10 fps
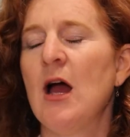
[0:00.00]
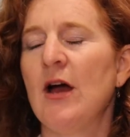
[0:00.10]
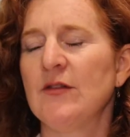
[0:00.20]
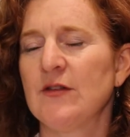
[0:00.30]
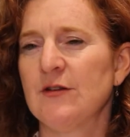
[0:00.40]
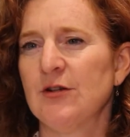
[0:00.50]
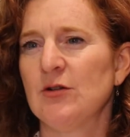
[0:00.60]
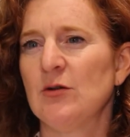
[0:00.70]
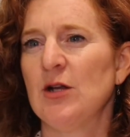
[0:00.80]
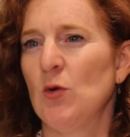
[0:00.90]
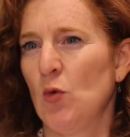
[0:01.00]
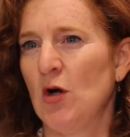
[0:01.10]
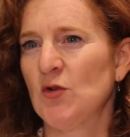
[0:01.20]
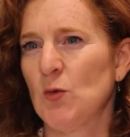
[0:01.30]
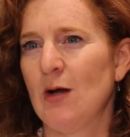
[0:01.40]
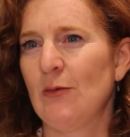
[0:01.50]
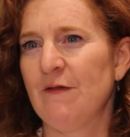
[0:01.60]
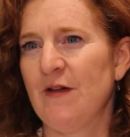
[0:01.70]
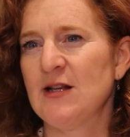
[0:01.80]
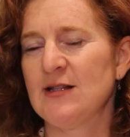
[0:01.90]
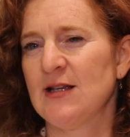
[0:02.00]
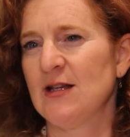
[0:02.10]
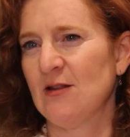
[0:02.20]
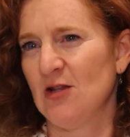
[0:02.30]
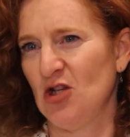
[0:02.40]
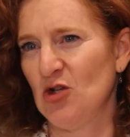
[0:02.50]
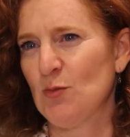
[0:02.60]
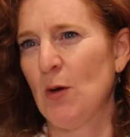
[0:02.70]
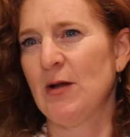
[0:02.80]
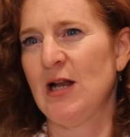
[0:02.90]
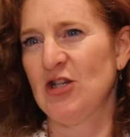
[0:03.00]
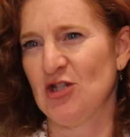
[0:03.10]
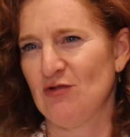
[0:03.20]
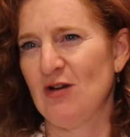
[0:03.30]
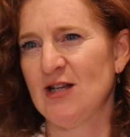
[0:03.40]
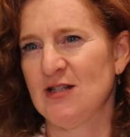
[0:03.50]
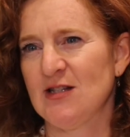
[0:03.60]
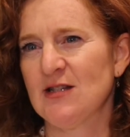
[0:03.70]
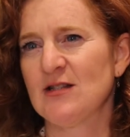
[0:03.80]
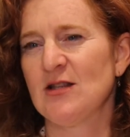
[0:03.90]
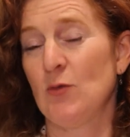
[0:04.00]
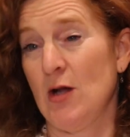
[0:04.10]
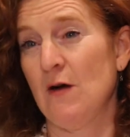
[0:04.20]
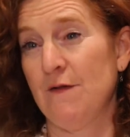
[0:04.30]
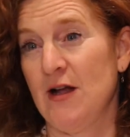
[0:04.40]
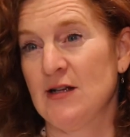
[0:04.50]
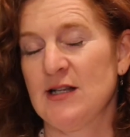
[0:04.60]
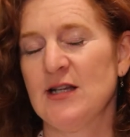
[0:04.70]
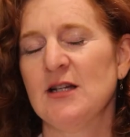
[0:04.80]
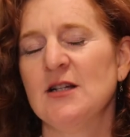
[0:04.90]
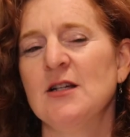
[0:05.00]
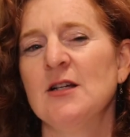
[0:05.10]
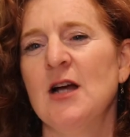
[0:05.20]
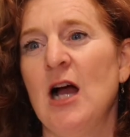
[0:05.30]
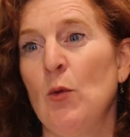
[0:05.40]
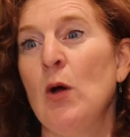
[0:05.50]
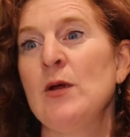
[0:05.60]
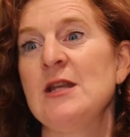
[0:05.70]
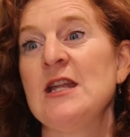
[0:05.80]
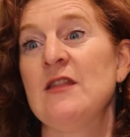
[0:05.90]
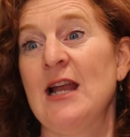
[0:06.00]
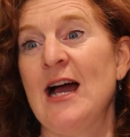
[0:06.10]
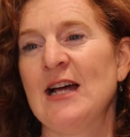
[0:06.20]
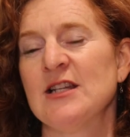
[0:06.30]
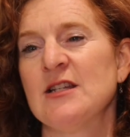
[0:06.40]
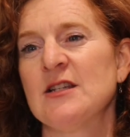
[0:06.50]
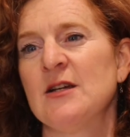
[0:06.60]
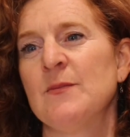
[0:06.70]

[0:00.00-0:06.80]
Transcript: And so in a world where we're facing the huge population rises that we are facing and where we need the land,